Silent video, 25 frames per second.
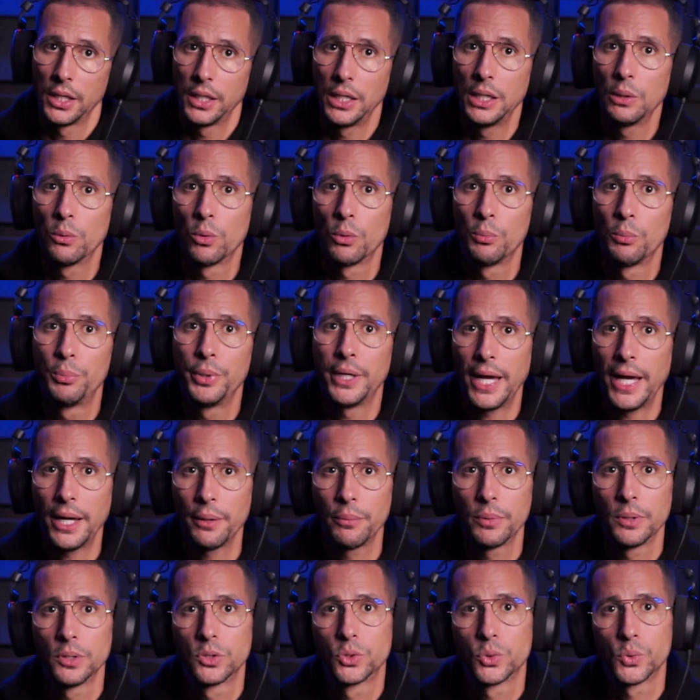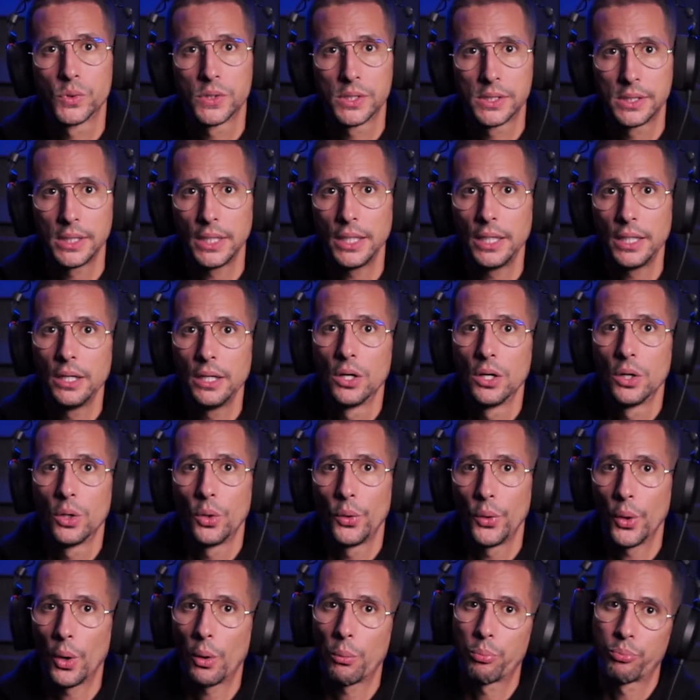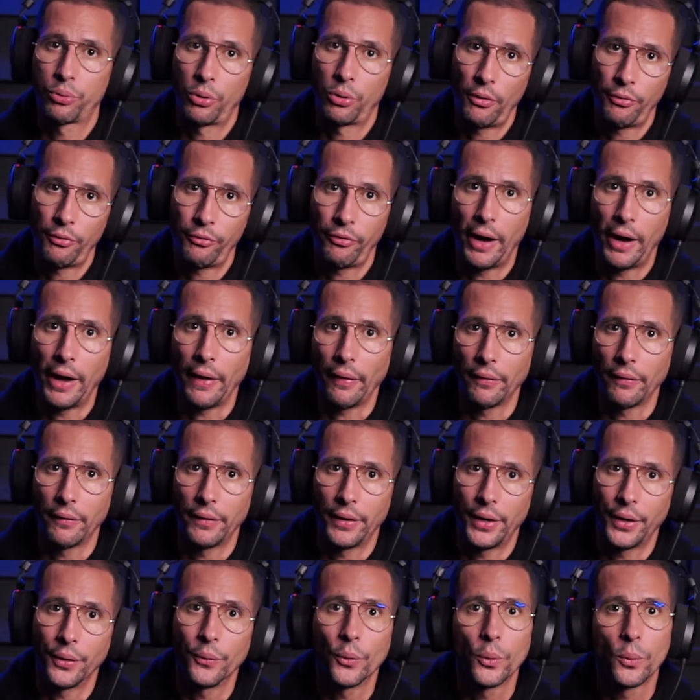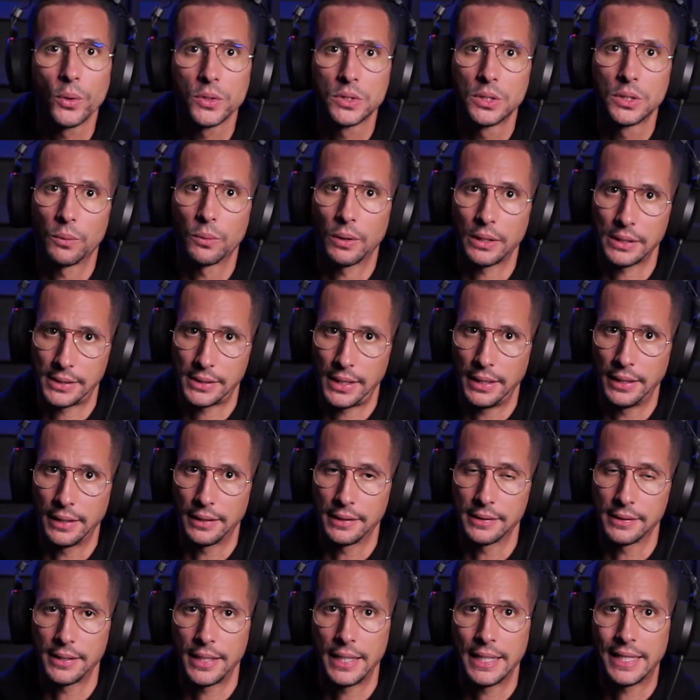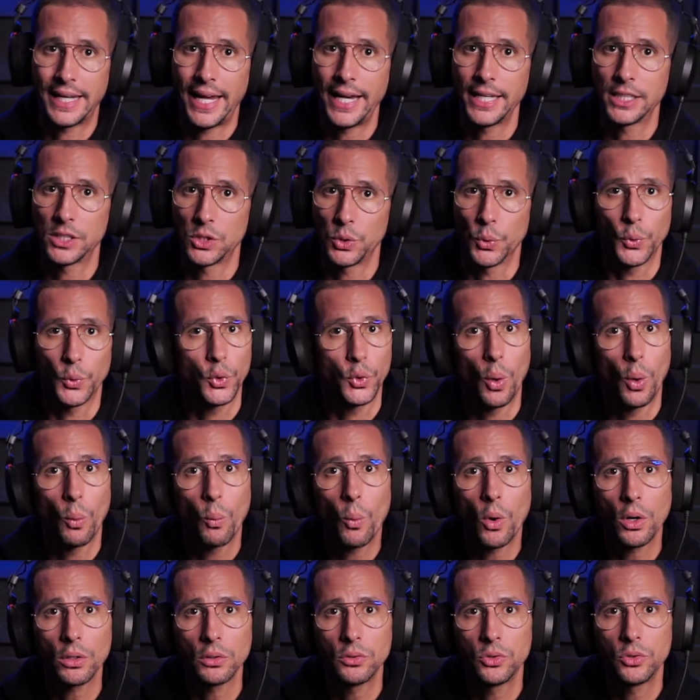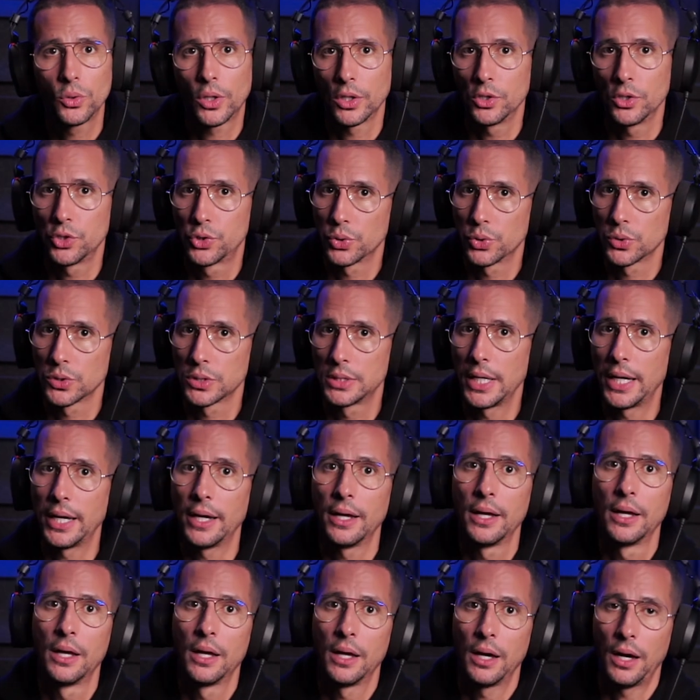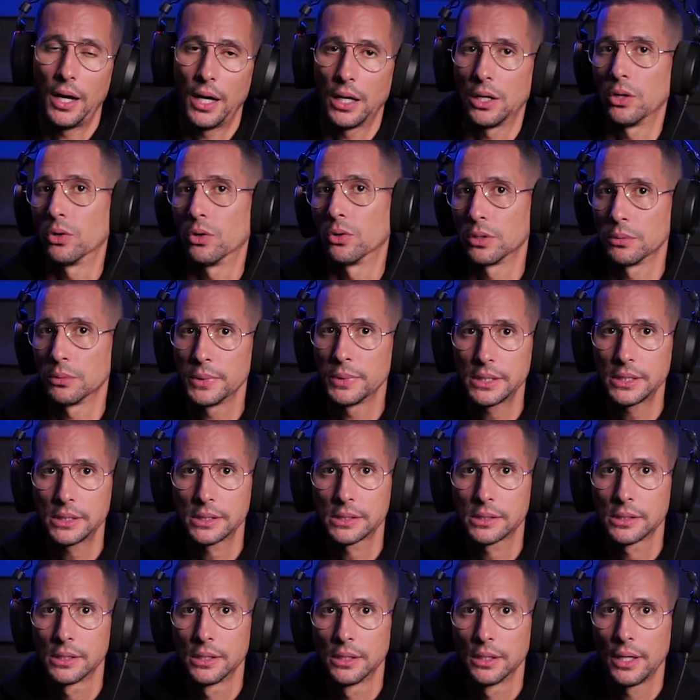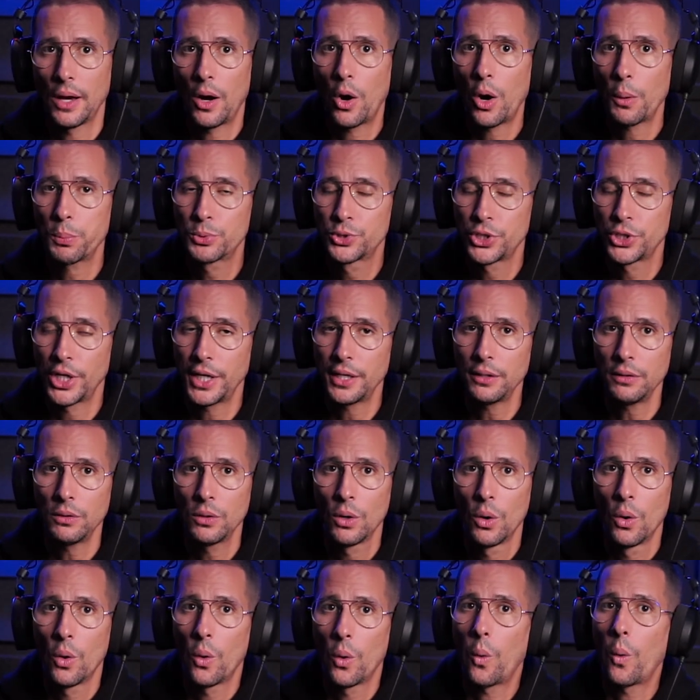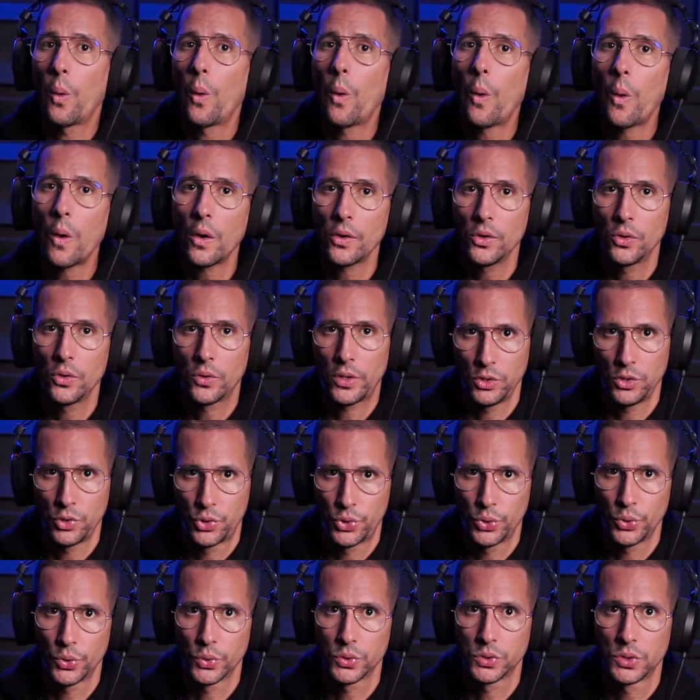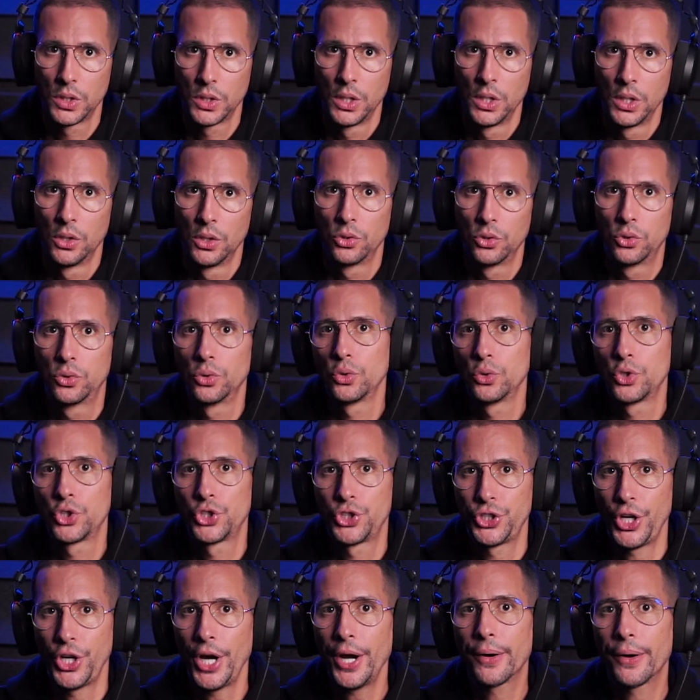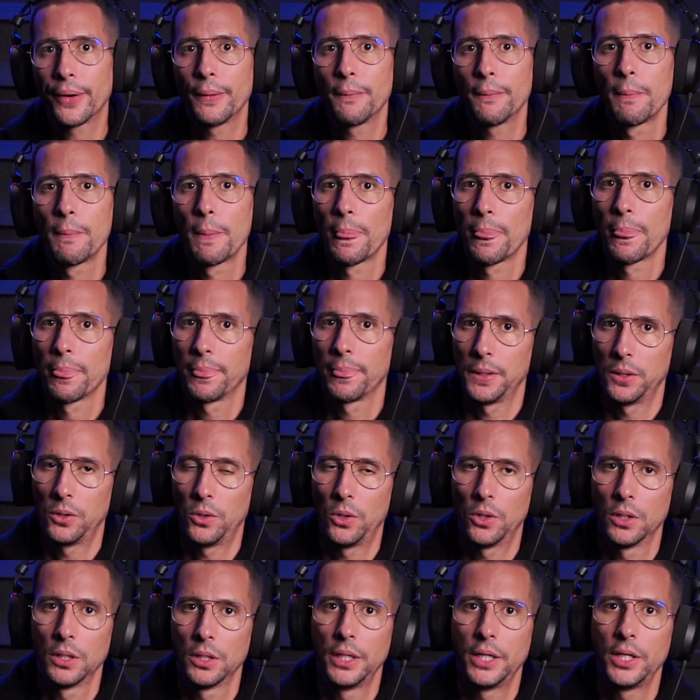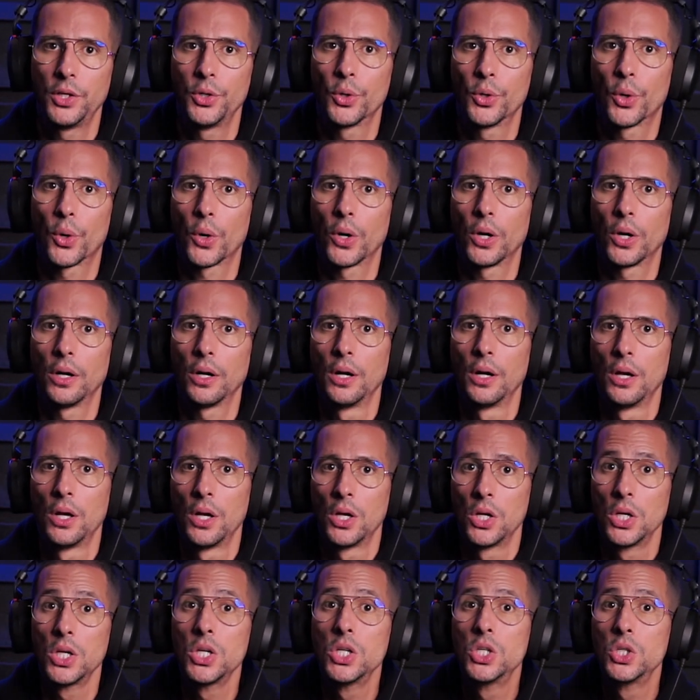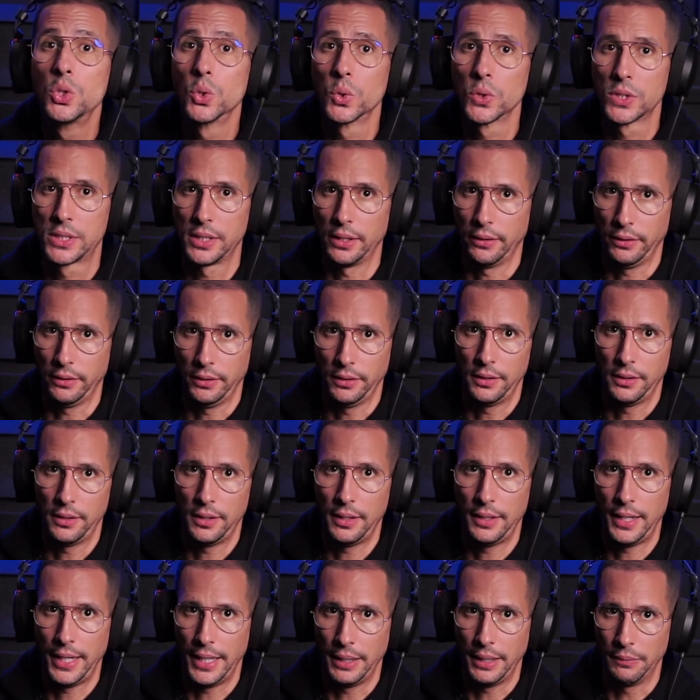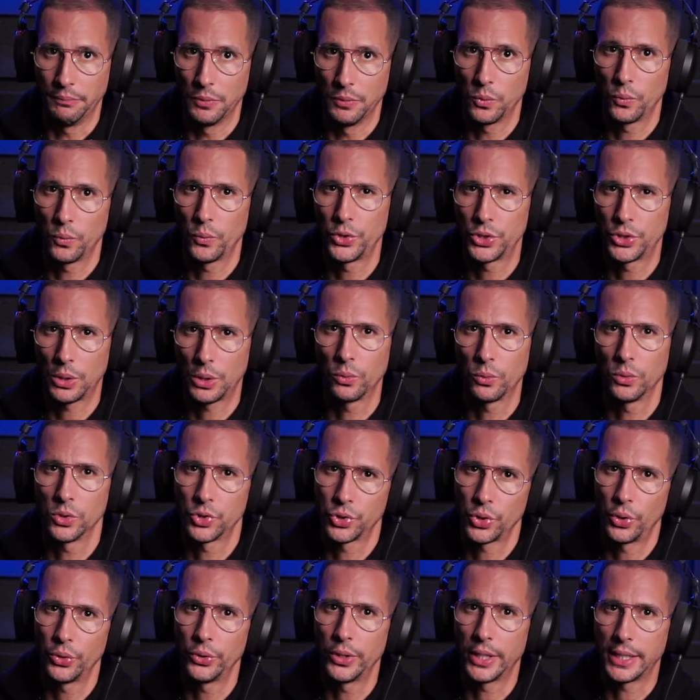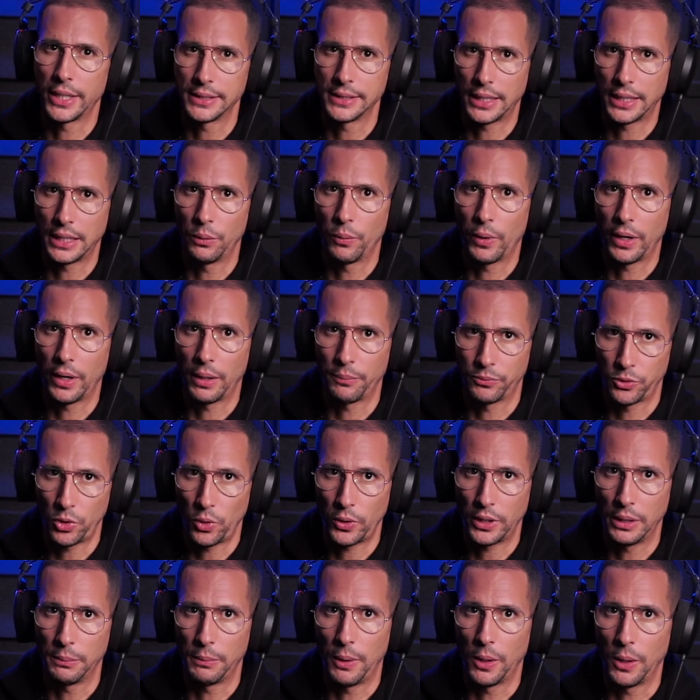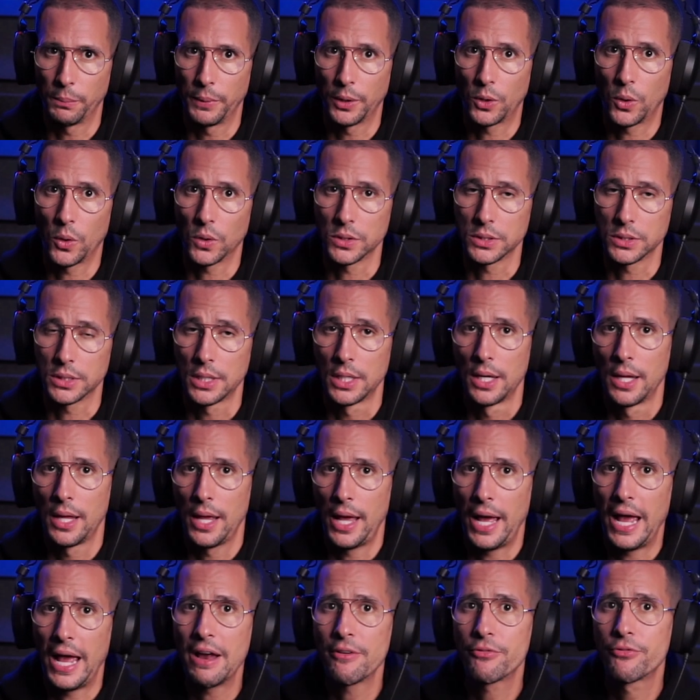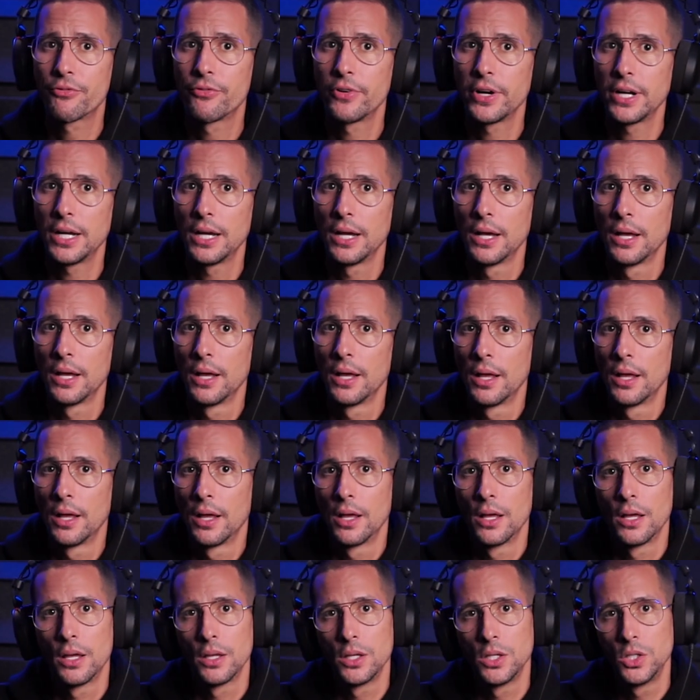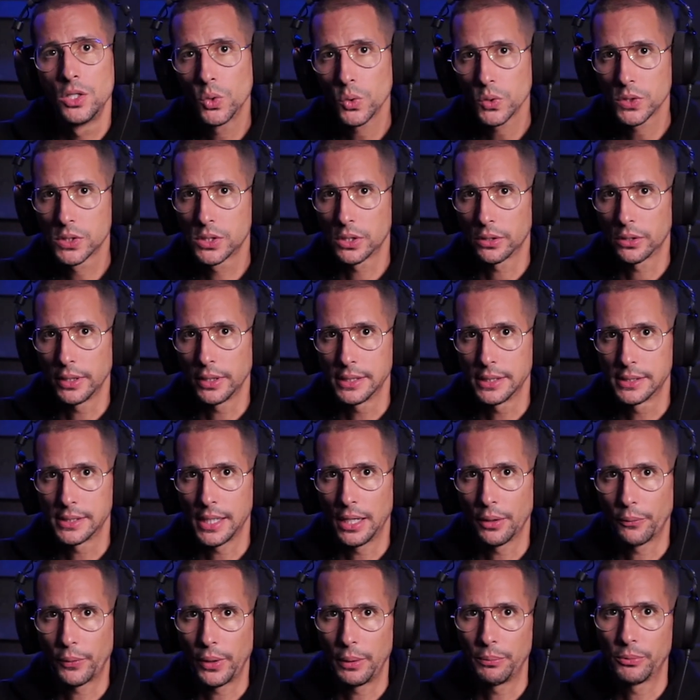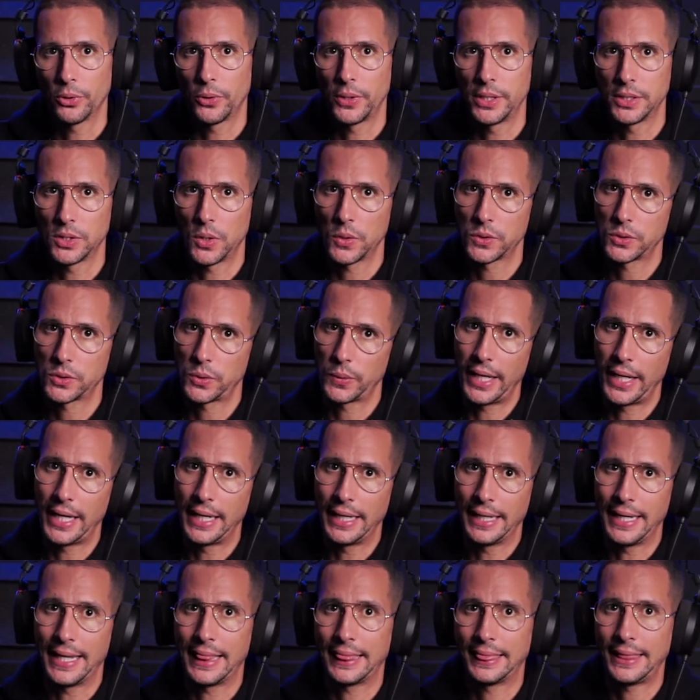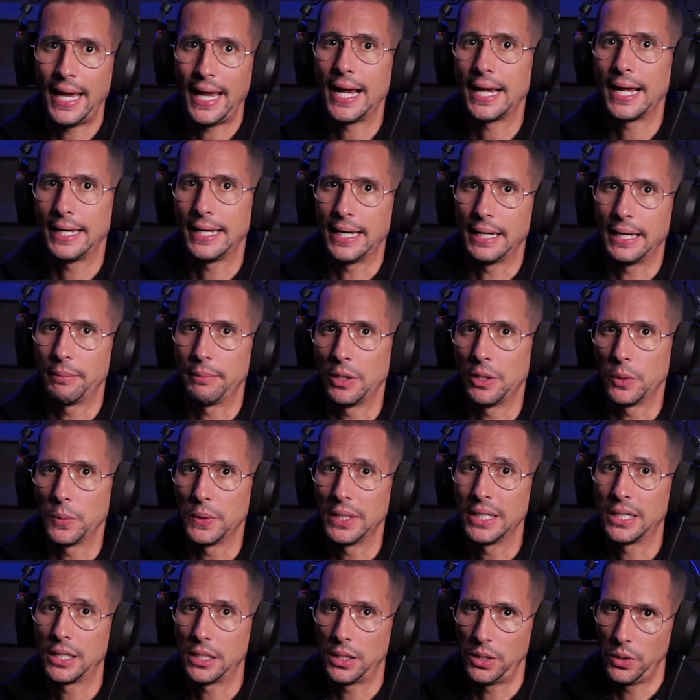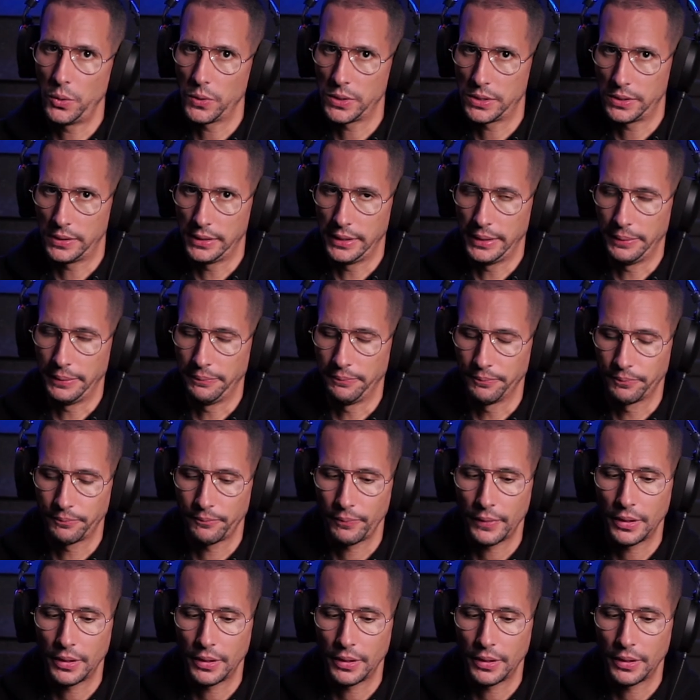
he will be able to see your profile and who was the one sending it. In case you don't want, you can choose the anonymous option, or you can choose to share only your username, which I will show you exactly what I'm talking about, because every user in Sendcrypto is also getting a tag name, a unique username.